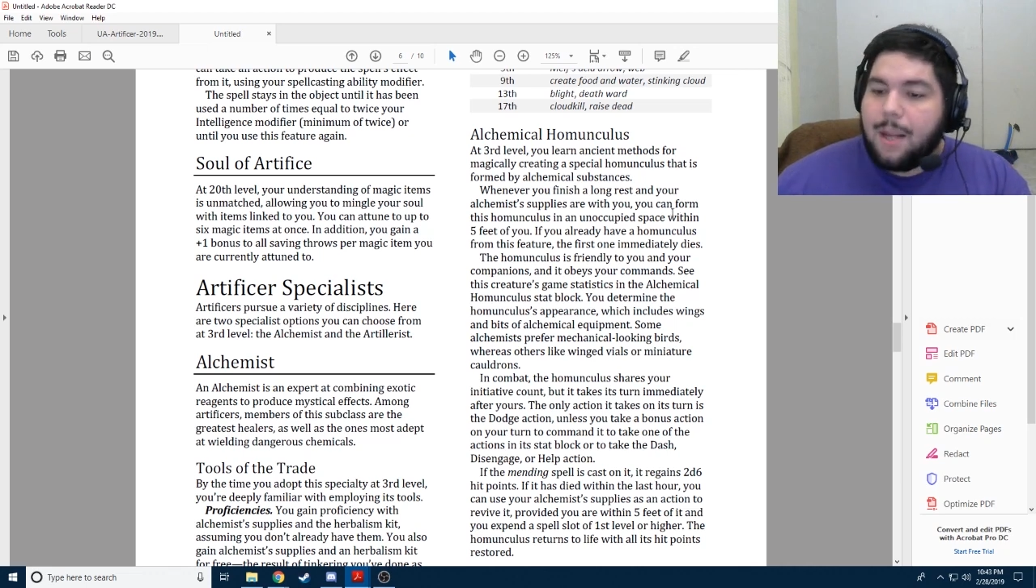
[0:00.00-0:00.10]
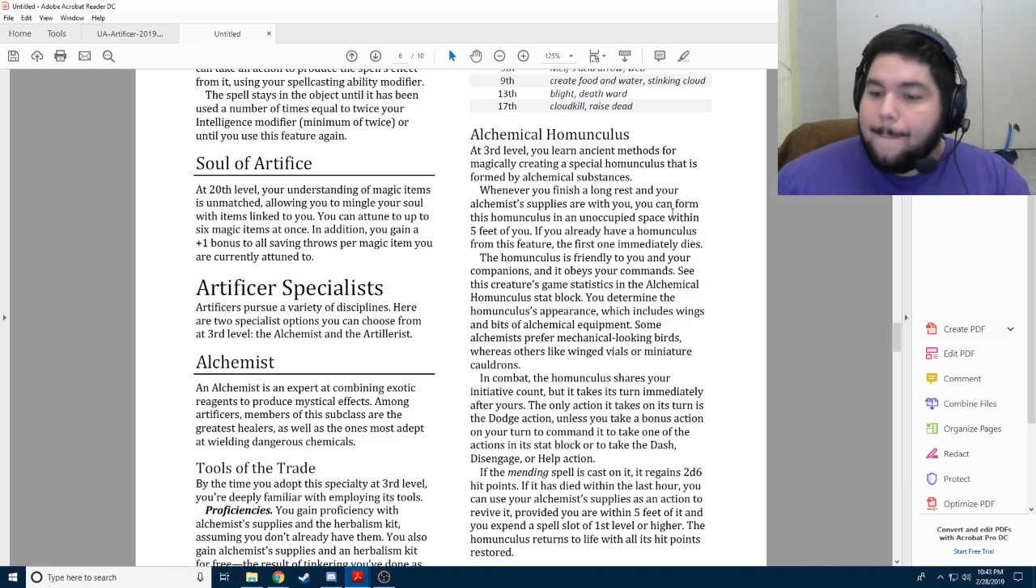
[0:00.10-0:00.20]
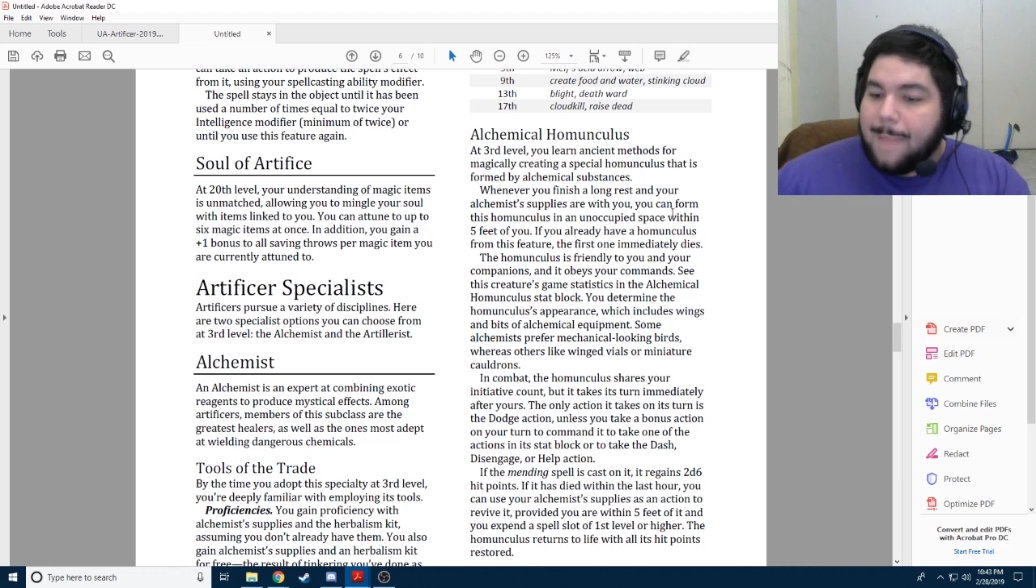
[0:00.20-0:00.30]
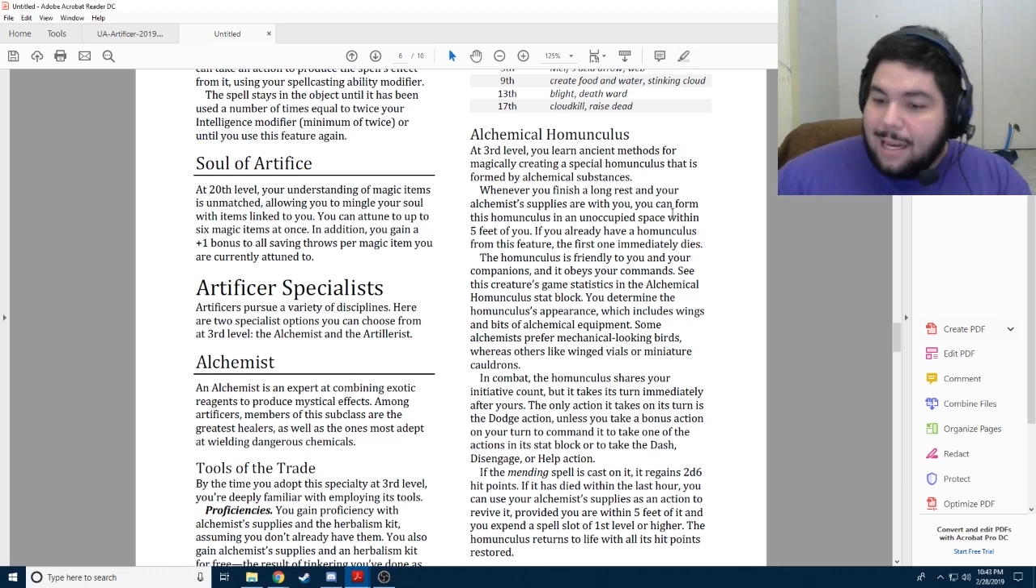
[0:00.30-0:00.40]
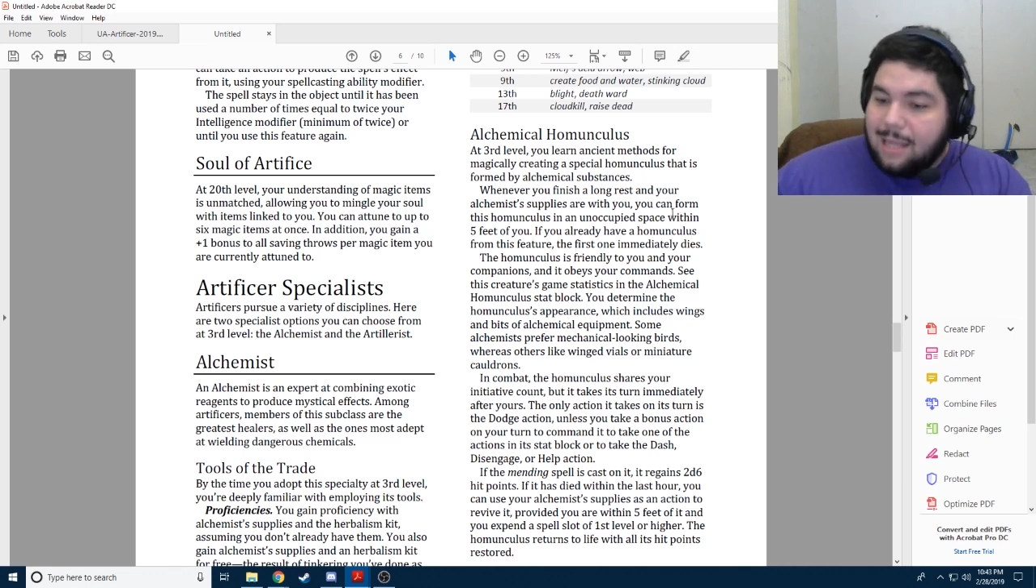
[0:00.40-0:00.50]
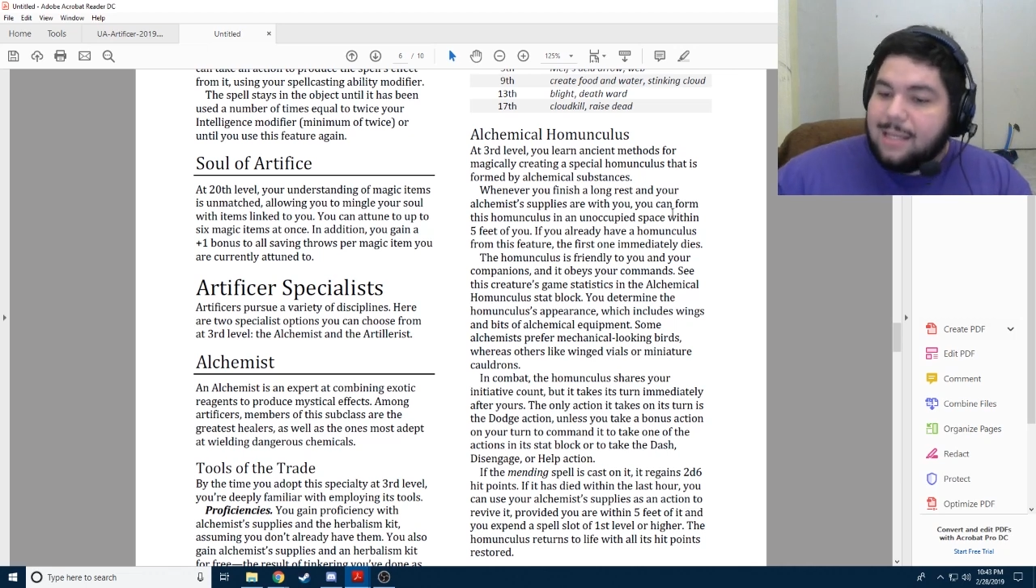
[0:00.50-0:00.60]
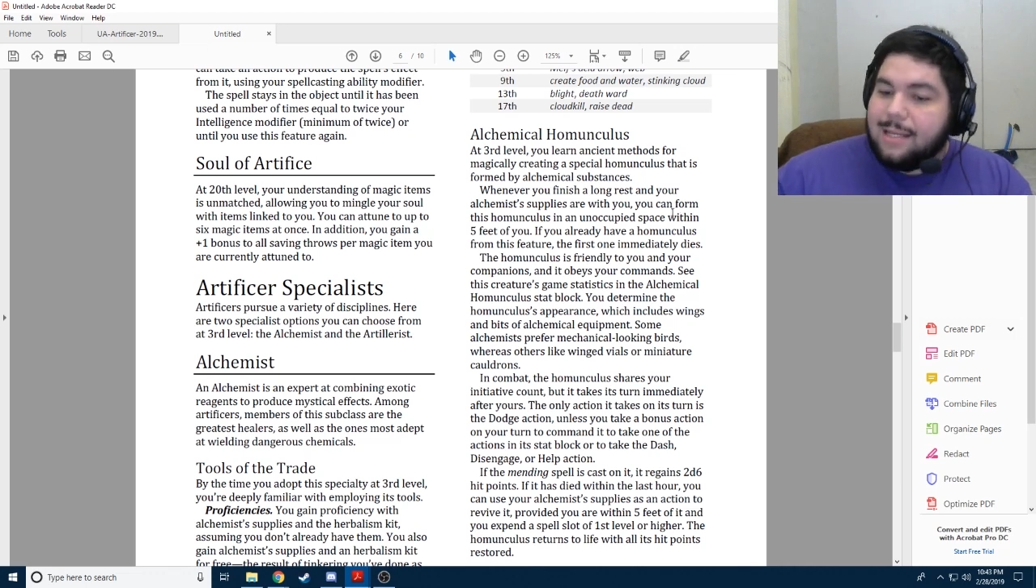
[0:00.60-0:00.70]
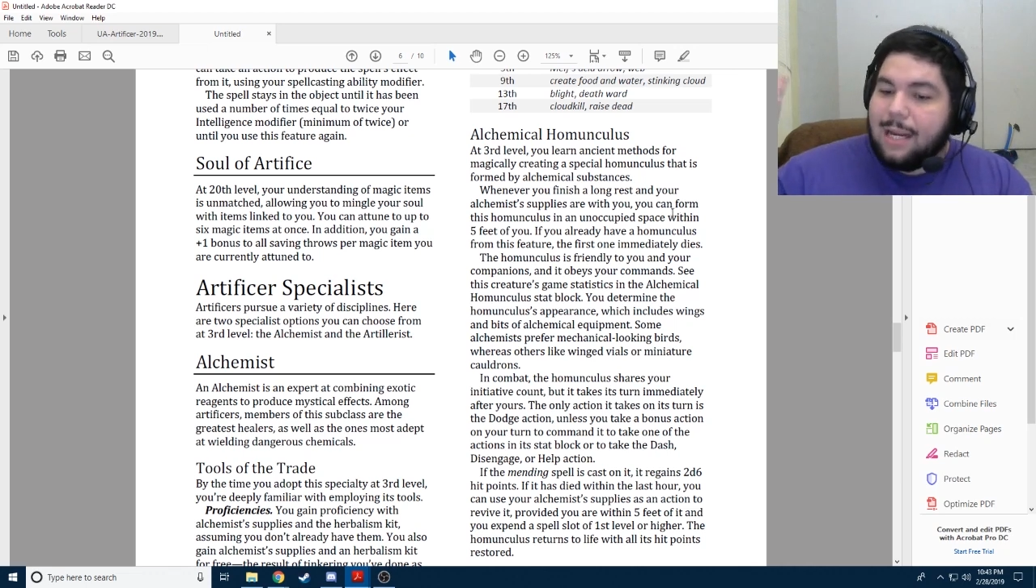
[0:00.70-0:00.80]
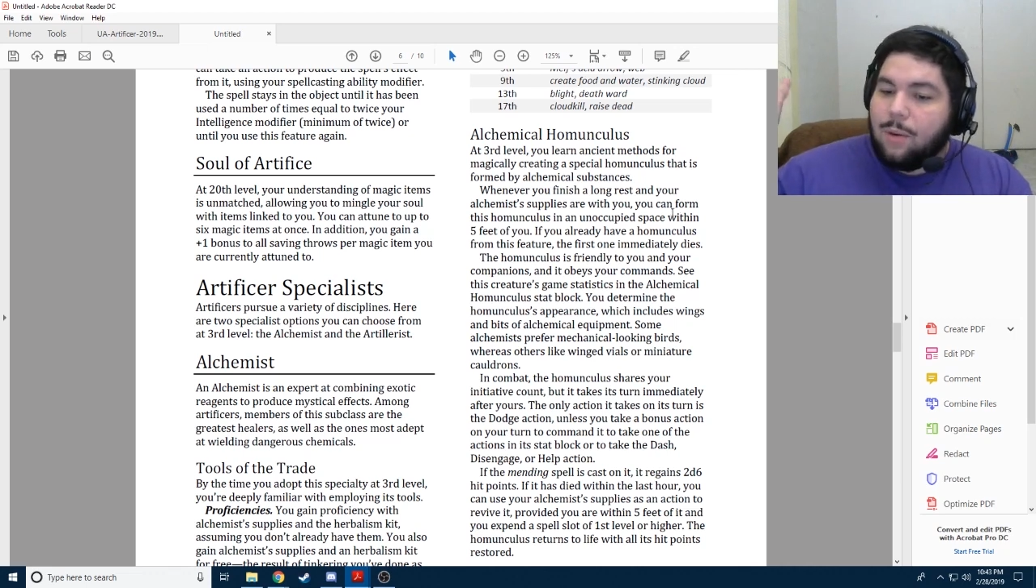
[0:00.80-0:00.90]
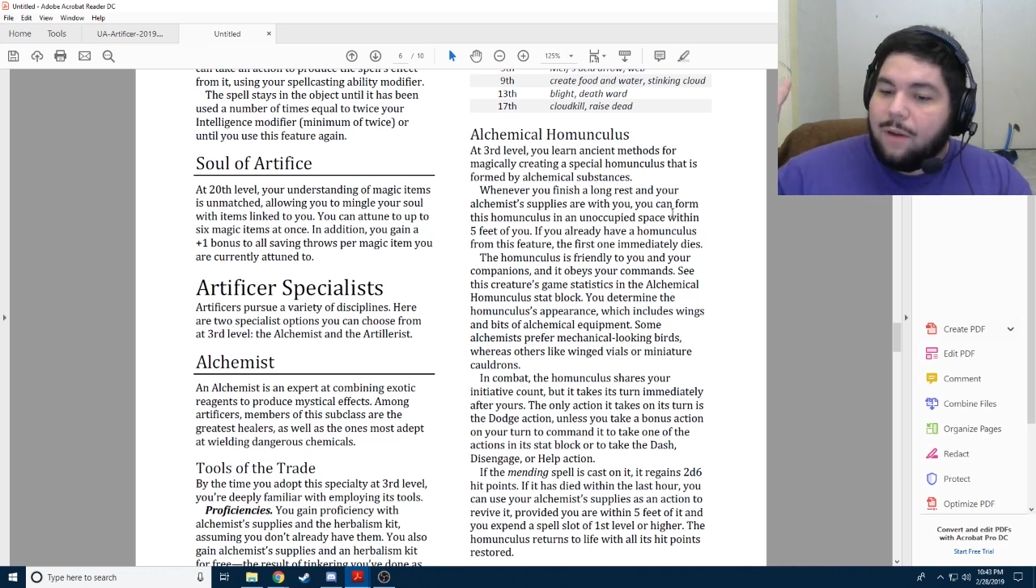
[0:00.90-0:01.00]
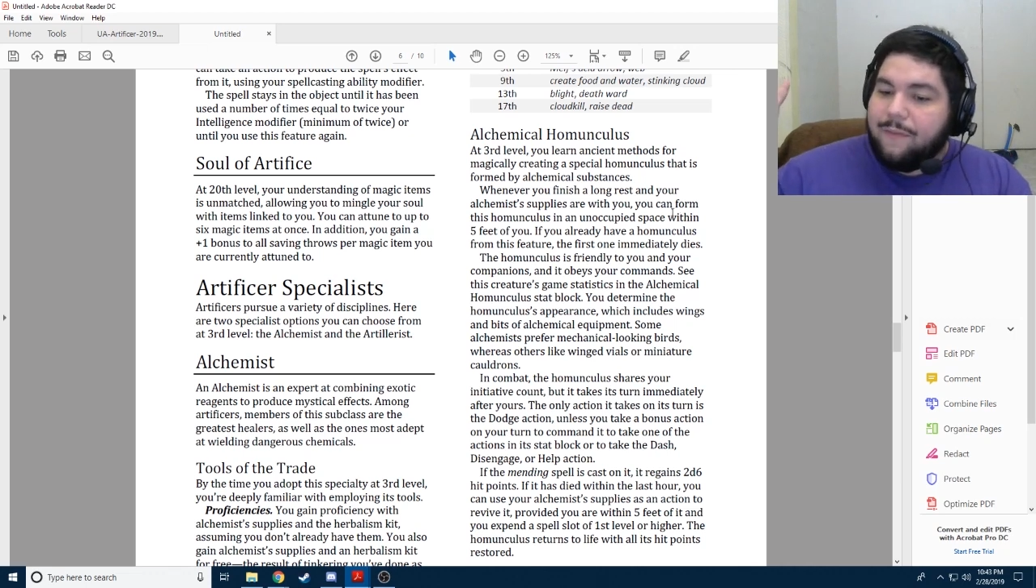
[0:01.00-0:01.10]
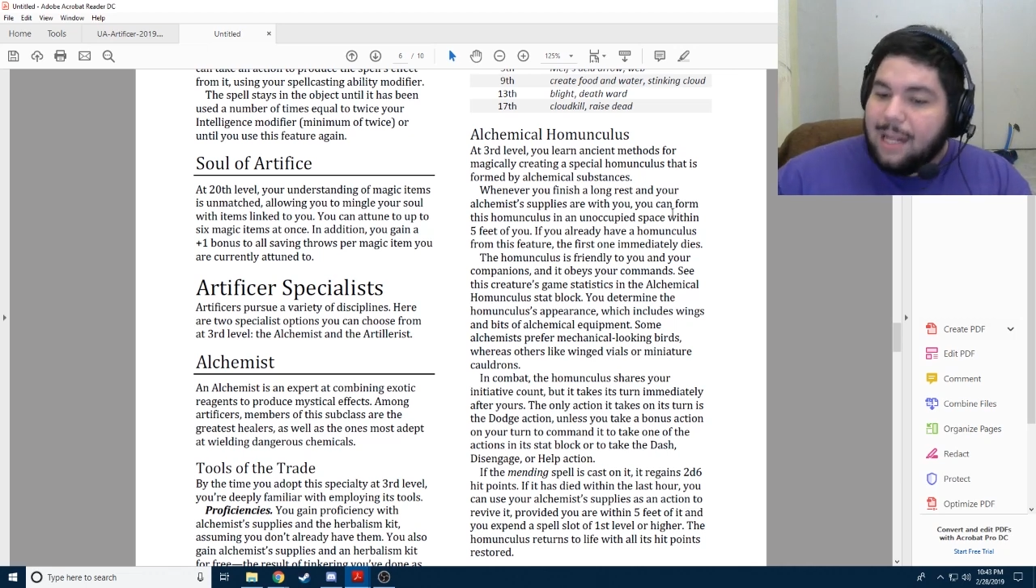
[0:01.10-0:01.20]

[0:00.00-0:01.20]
command it to take one of